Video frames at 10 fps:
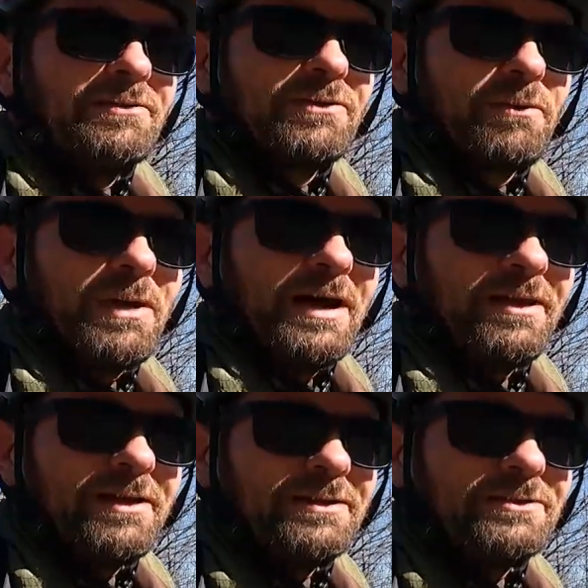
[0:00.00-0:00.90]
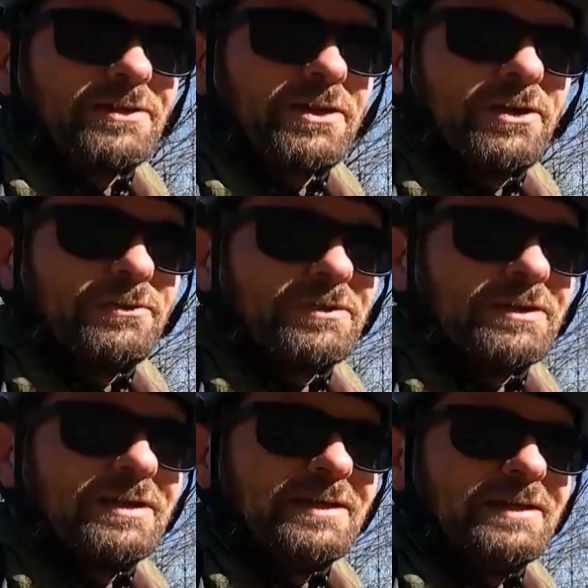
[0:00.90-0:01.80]
for a while there during
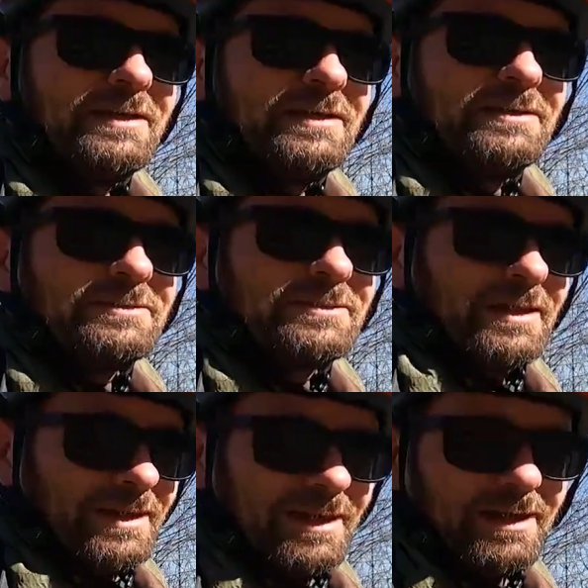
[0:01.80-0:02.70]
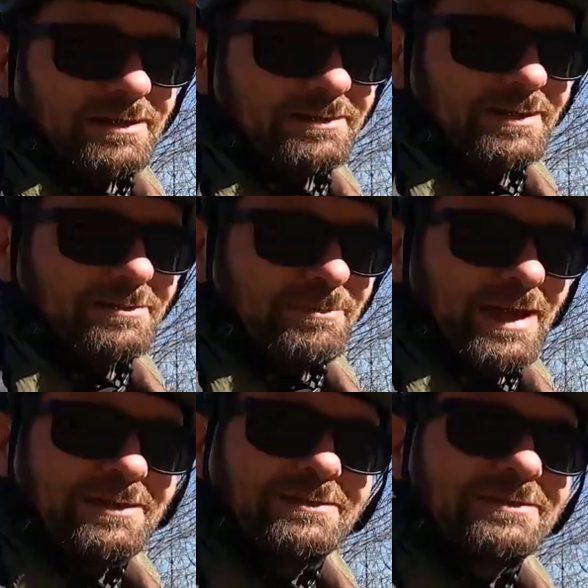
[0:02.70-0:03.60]
COVID, it was like ah, nothing
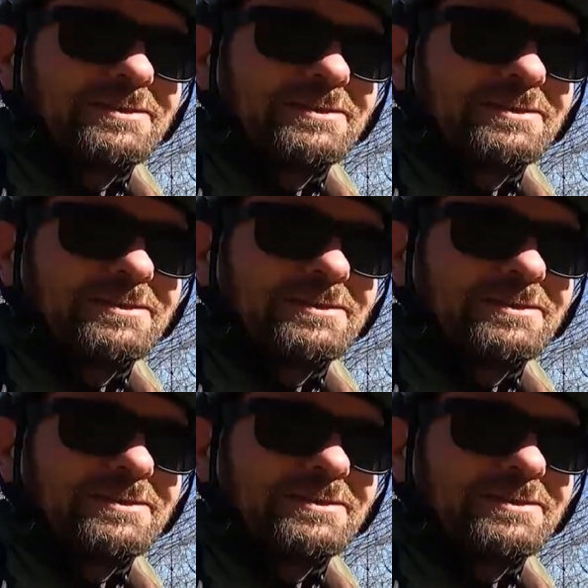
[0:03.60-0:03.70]
matters.